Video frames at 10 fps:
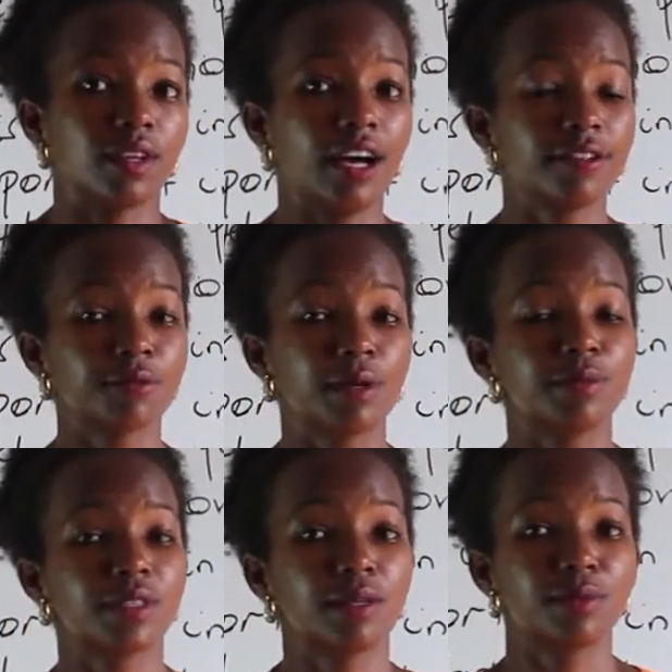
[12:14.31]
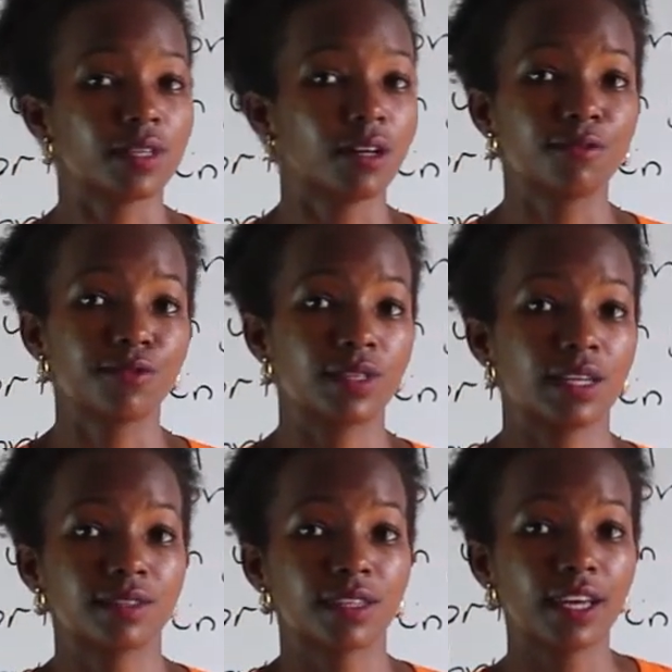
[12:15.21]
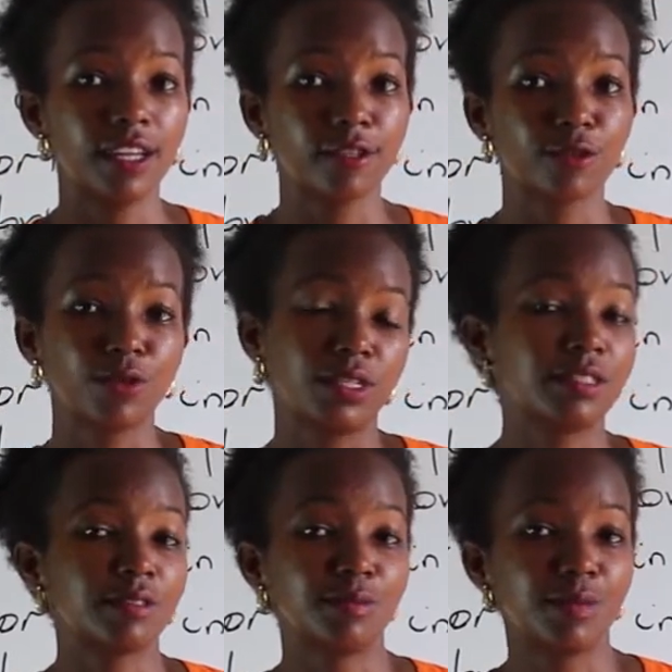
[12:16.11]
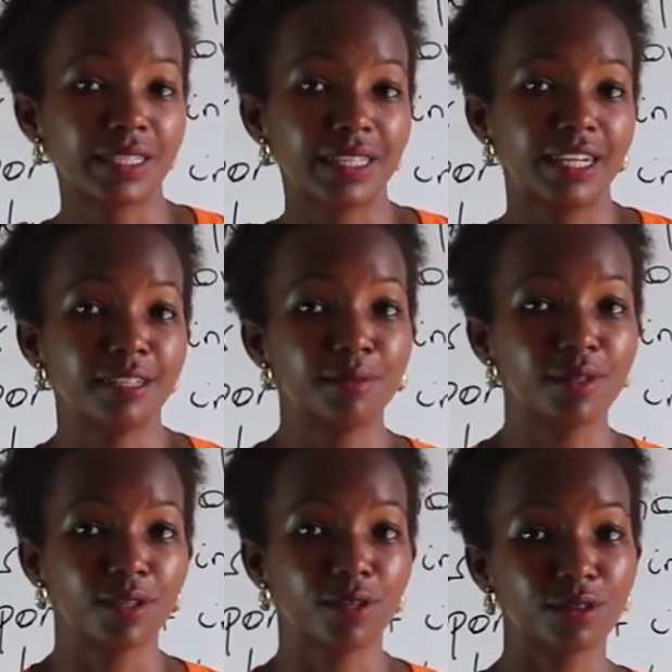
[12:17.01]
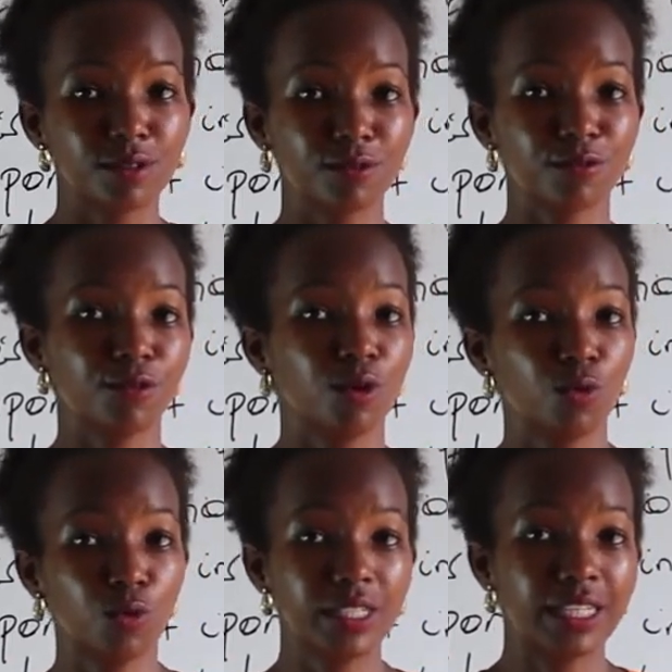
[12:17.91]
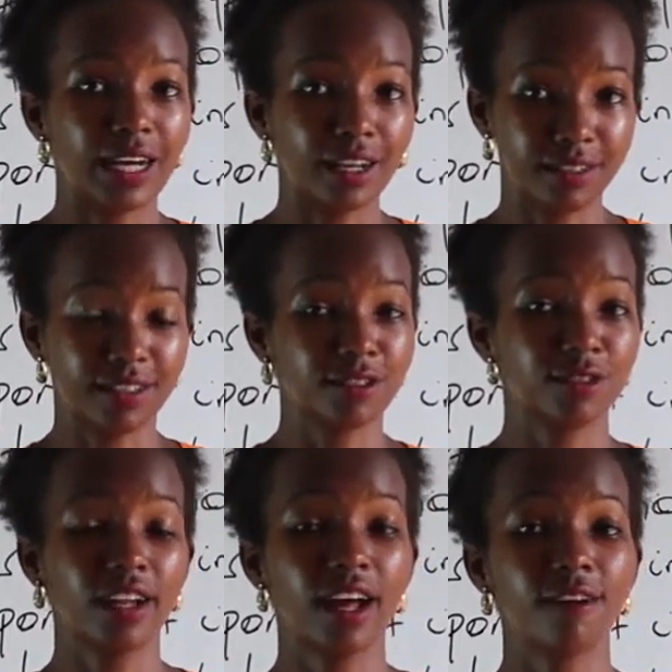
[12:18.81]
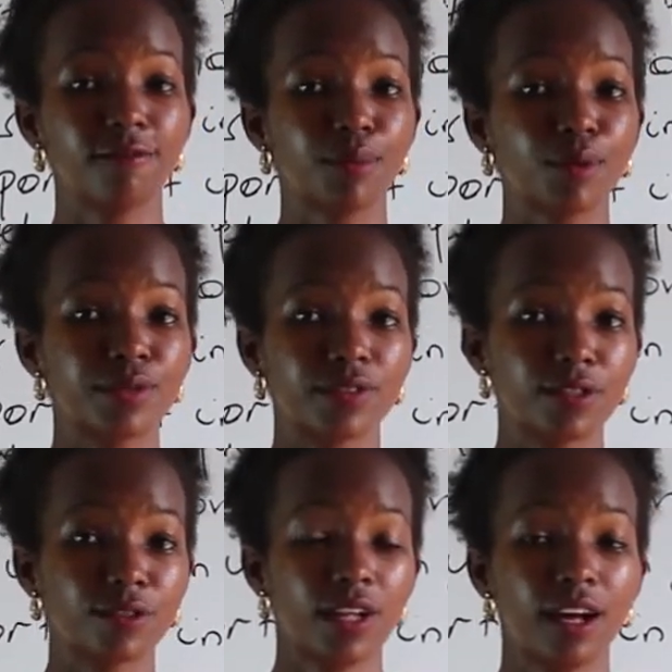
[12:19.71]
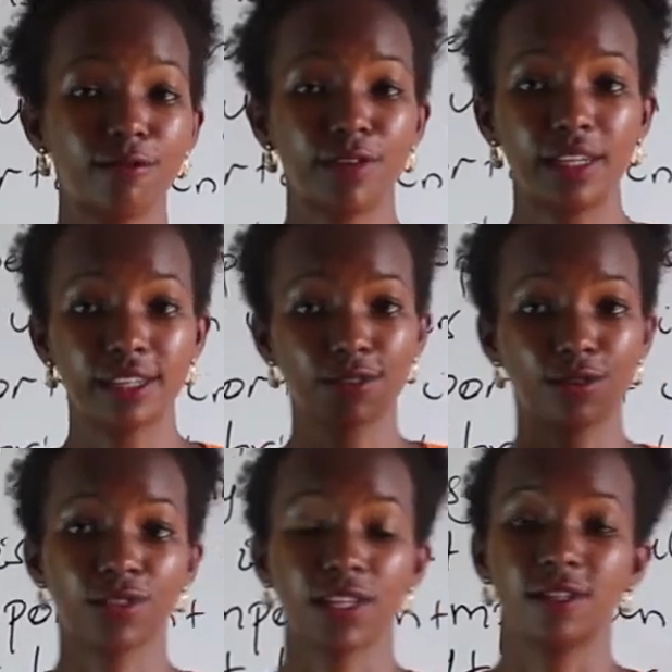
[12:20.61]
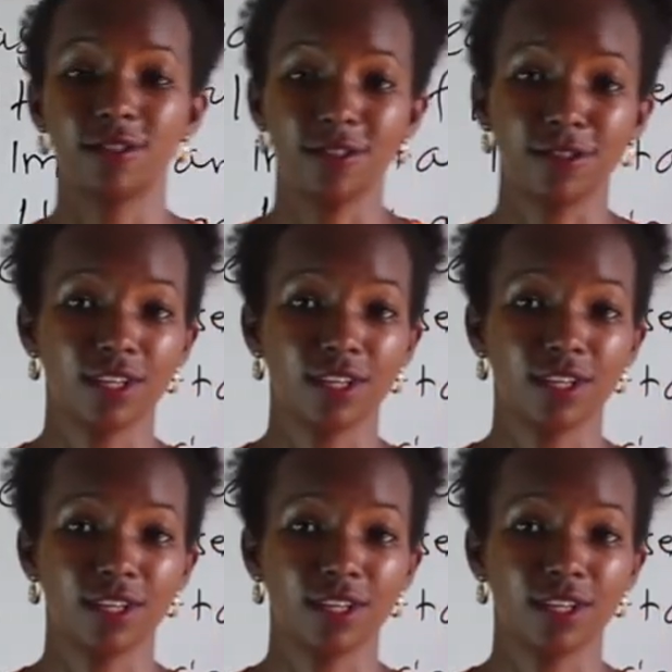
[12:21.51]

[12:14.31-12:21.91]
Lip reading: Earthworms themselves, their skeleton is majorly because of water. They don't have bones, they don't have an exoskeleton.